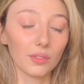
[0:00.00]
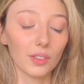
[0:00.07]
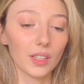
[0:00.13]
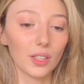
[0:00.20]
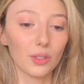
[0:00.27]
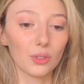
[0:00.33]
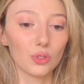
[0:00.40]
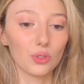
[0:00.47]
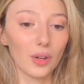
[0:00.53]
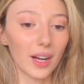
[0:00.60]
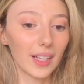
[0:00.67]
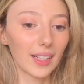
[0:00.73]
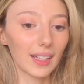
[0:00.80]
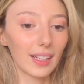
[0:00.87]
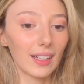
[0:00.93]
video
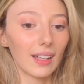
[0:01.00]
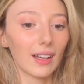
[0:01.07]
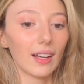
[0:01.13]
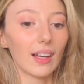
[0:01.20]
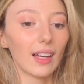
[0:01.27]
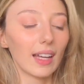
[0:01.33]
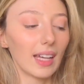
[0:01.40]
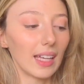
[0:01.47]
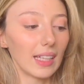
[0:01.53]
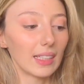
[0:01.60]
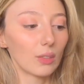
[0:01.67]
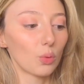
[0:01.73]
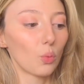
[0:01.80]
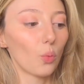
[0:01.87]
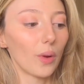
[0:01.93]
trying
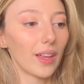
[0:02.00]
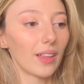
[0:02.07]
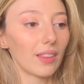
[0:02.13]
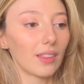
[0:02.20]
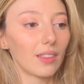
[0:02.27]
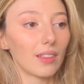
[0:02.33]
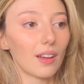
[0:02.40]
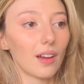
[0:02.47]
it with